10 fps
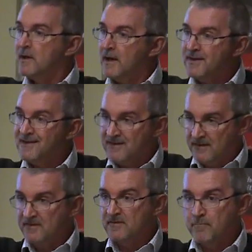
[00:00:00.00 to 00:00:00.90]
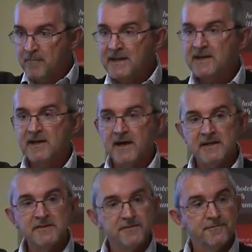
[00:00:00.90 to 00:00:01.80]
and then many
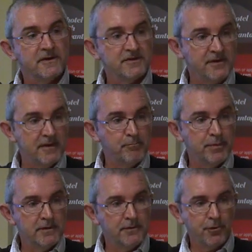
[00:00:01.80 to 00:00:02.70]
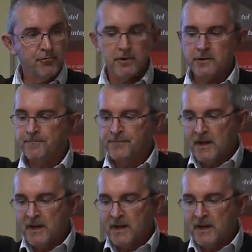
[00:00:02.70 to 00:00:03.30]
days for it to then burn through.